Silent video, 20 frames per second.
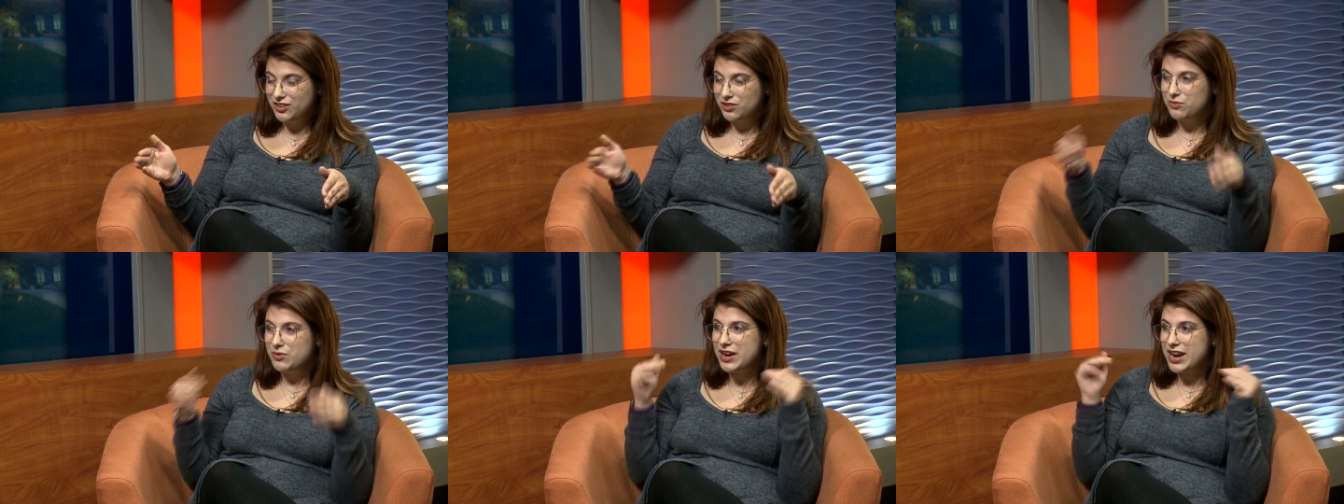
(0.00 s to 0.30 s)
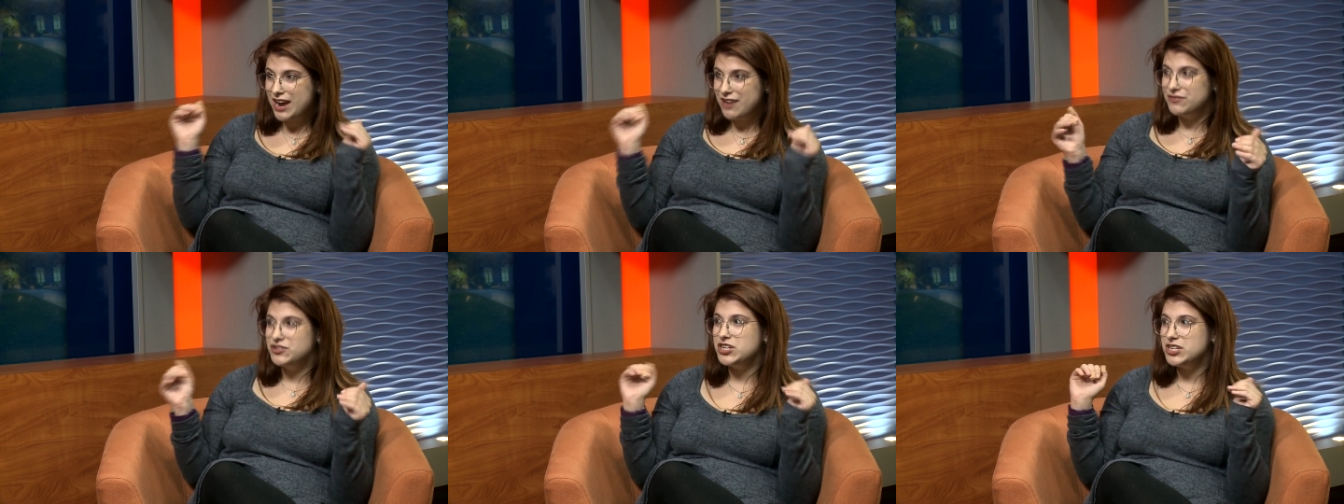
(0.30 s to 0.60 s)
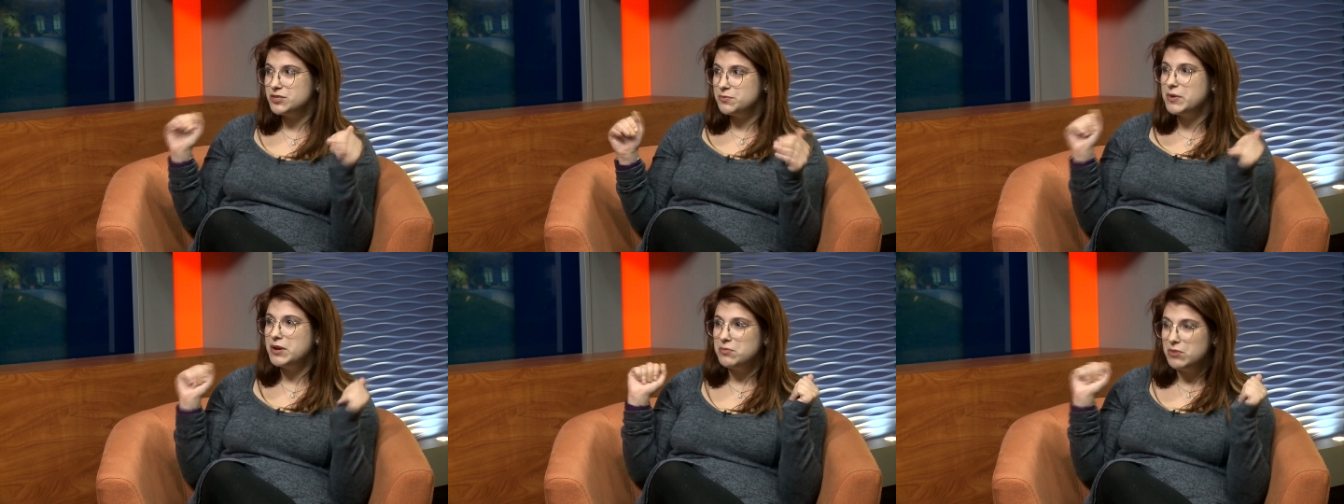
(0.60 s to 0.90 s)
when I've
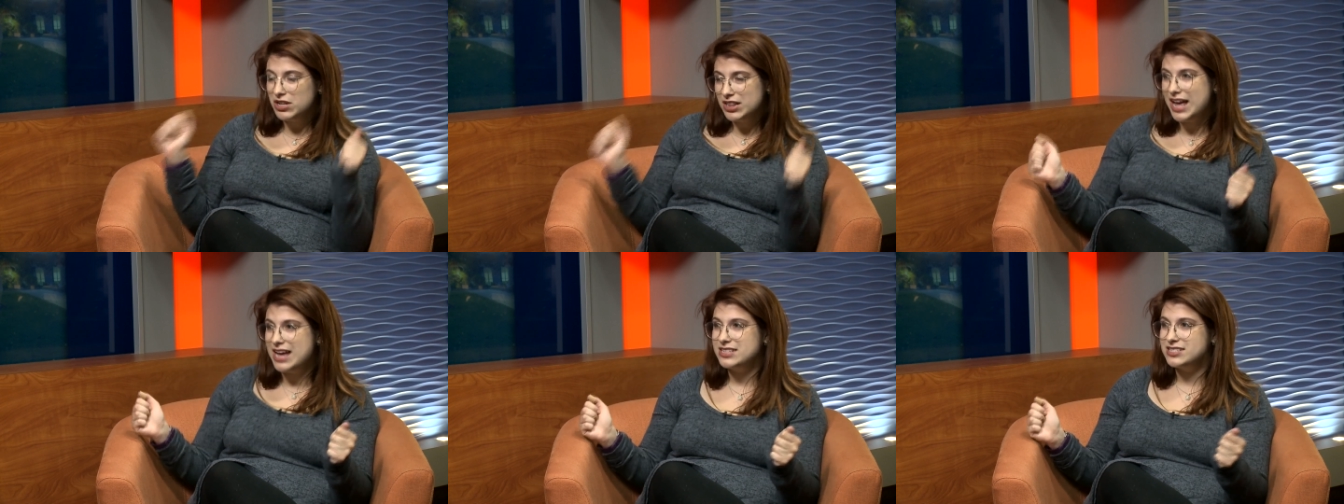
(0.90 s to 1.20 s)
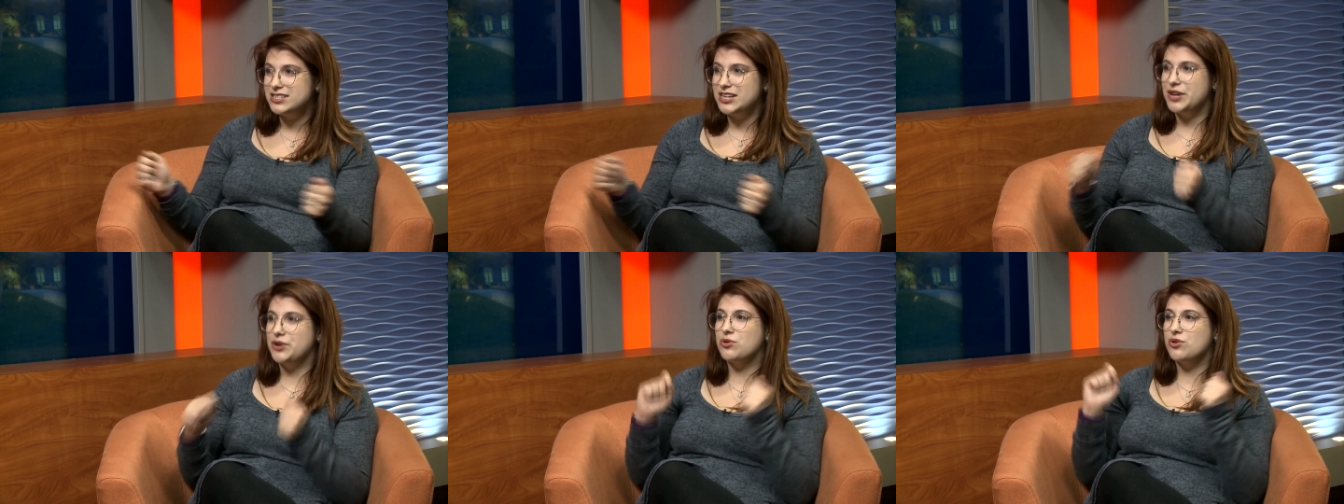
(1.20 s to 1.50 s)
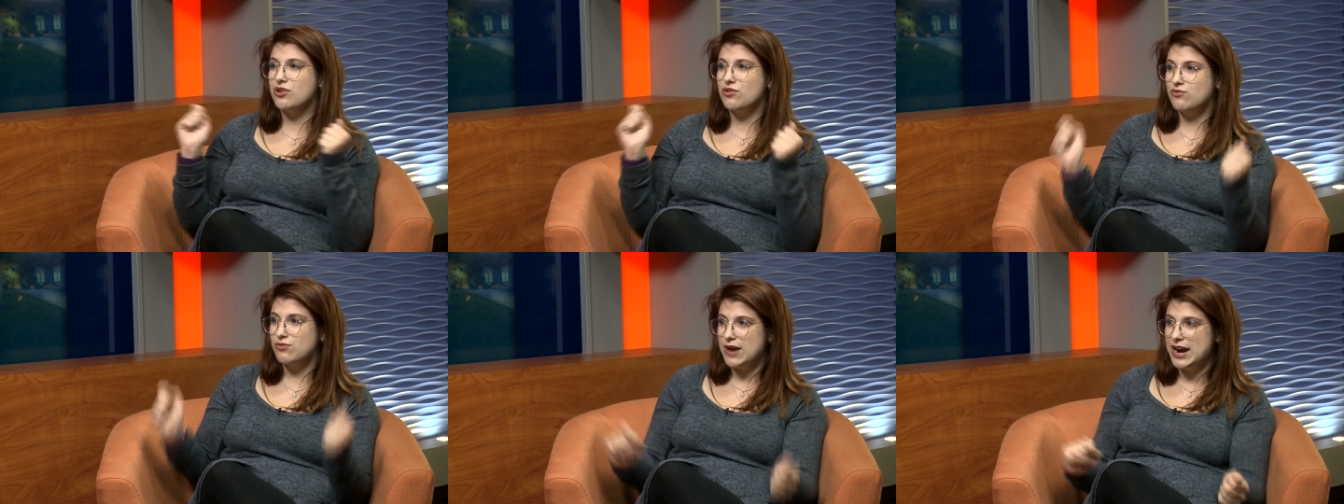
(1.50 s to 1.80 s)
just been molested
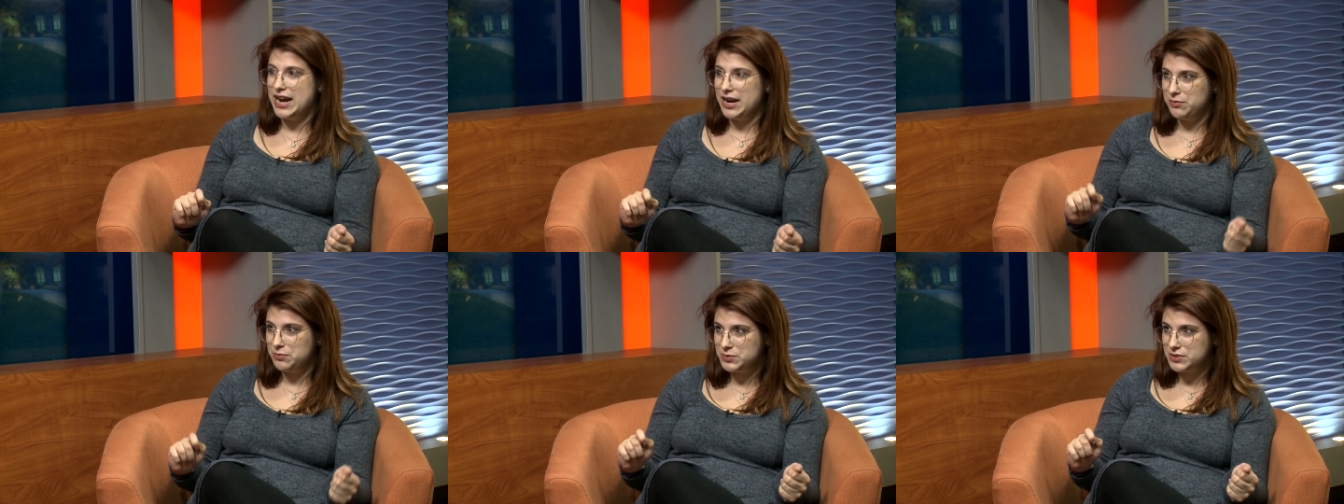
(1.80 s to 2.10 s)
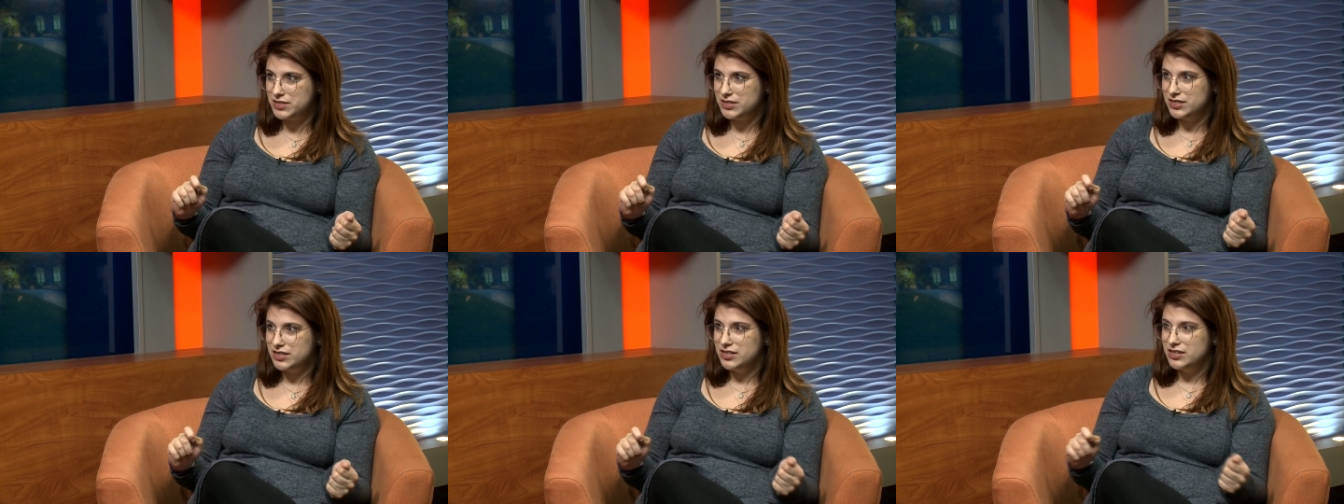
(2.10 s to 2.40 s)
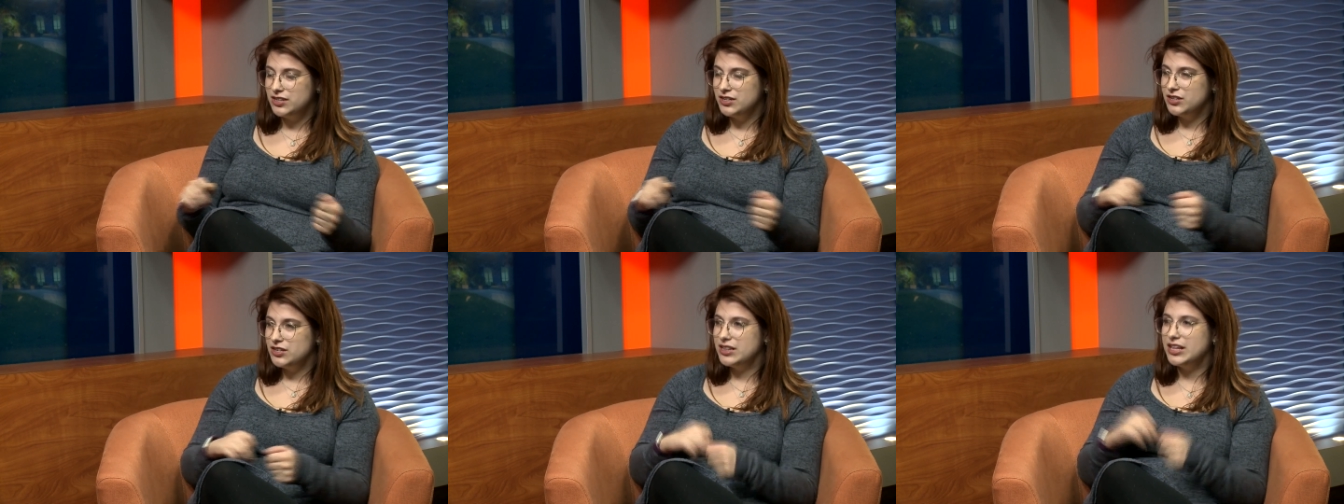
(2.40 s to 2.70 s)
or raped?
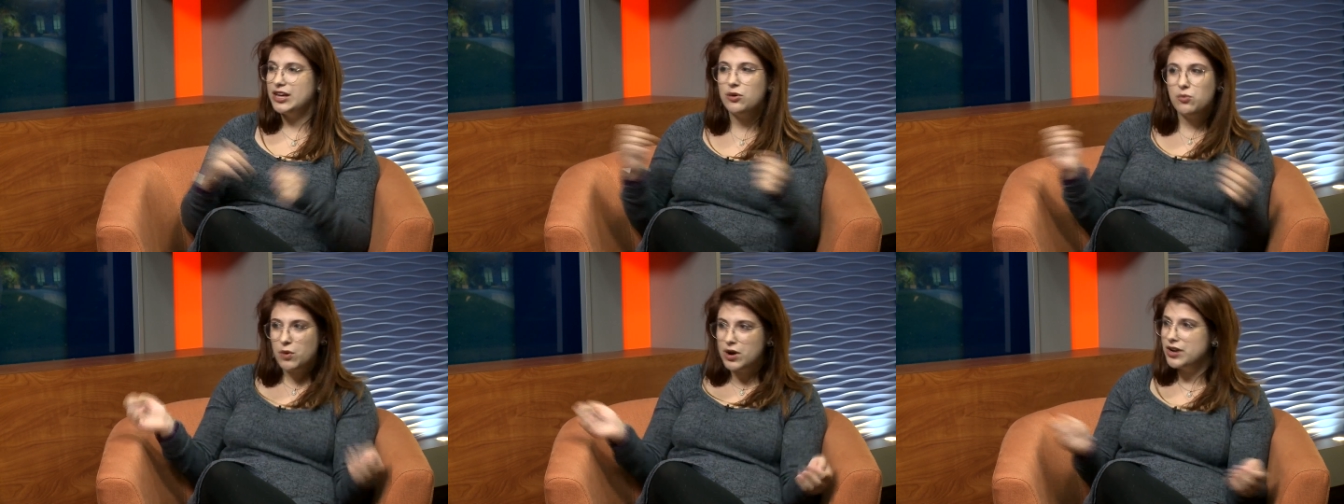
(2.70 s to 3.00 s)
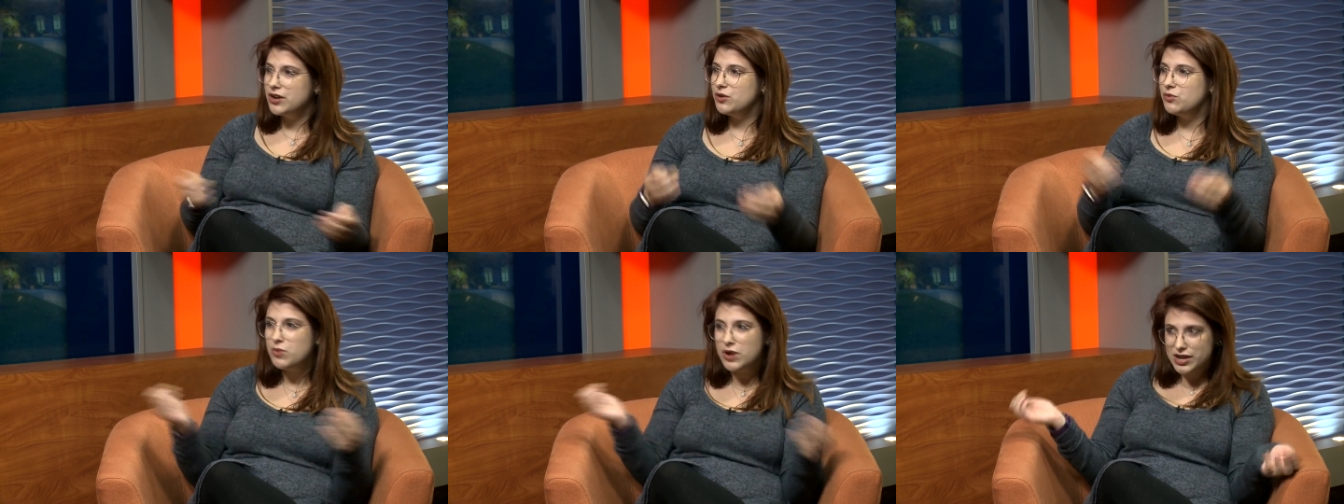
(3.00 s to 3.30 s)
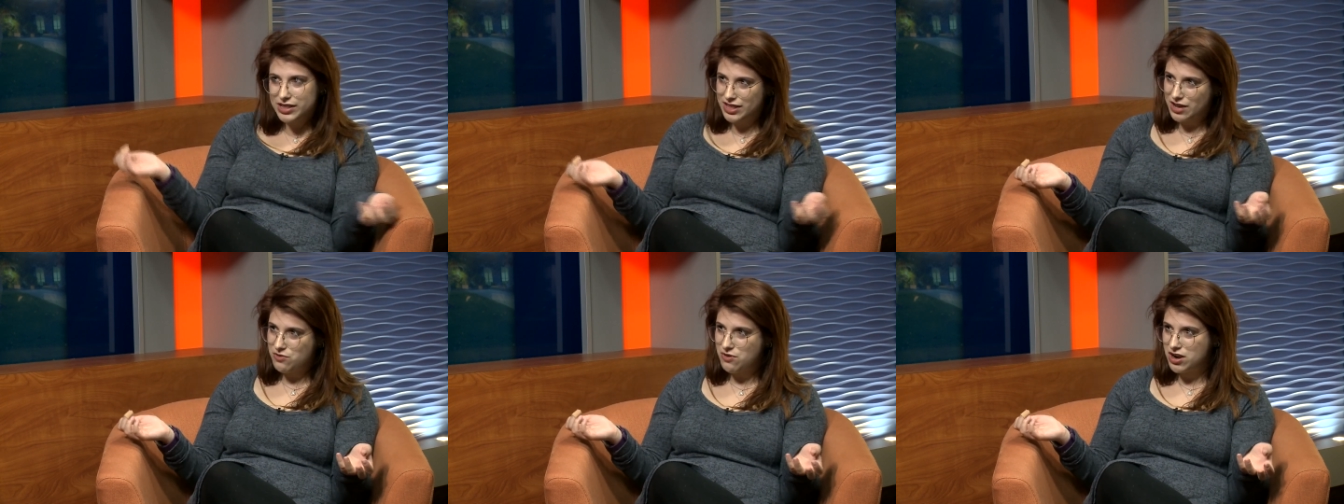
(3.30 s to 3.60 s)
Like, what do, what
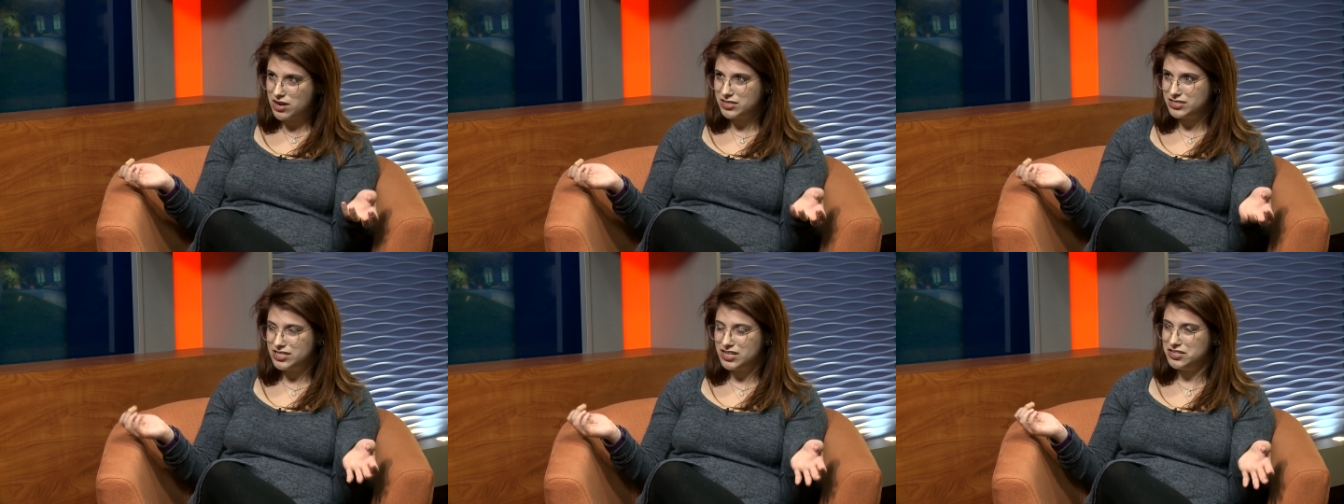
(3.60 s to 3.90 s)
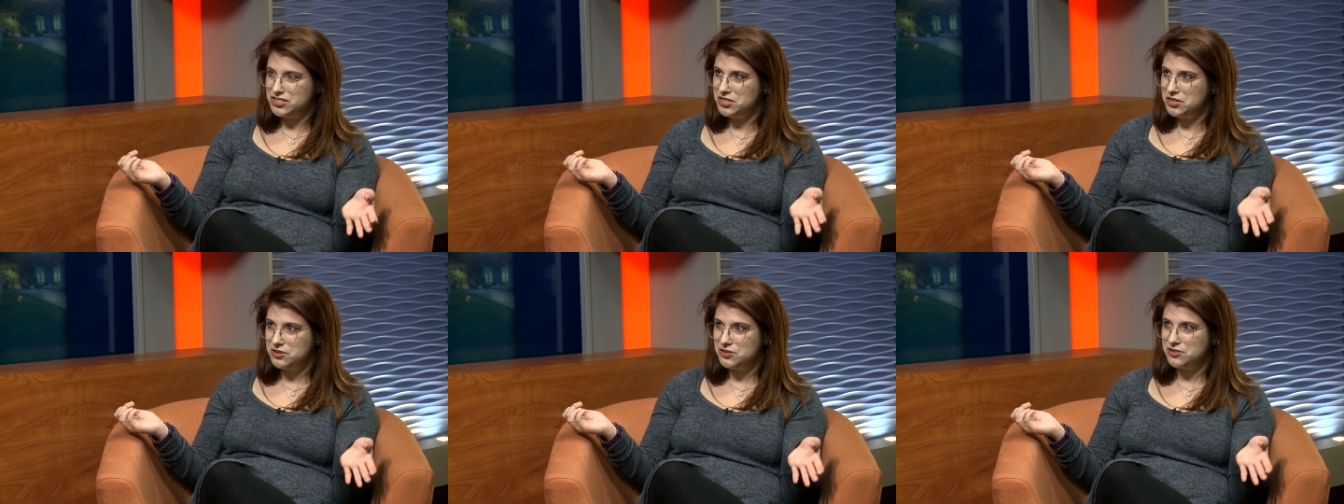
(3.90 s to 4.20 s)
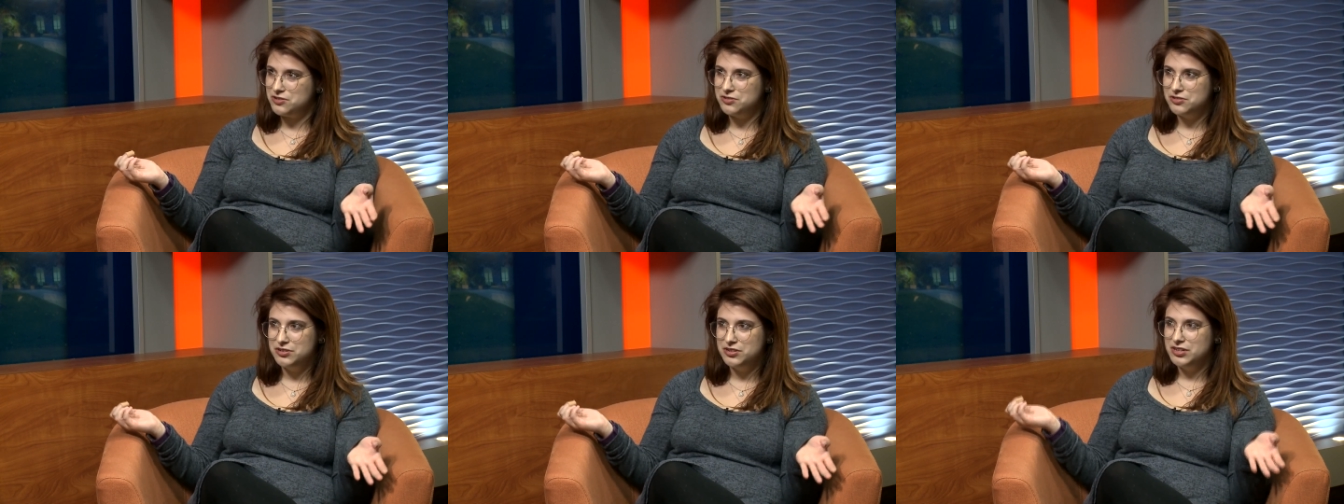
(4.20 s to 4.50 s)
do they want us to
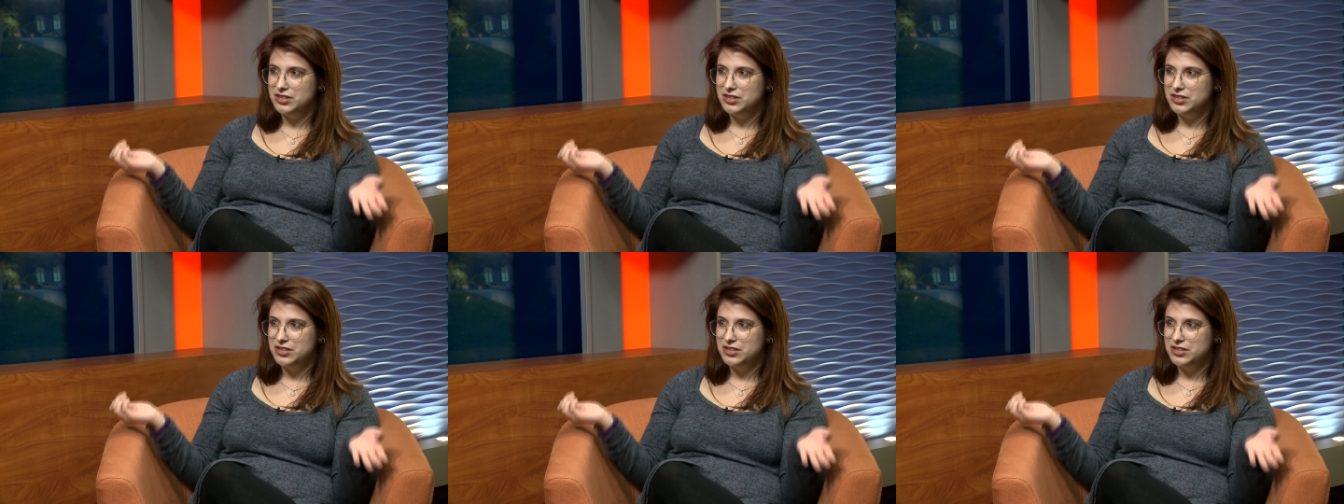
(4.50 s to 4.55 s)
do?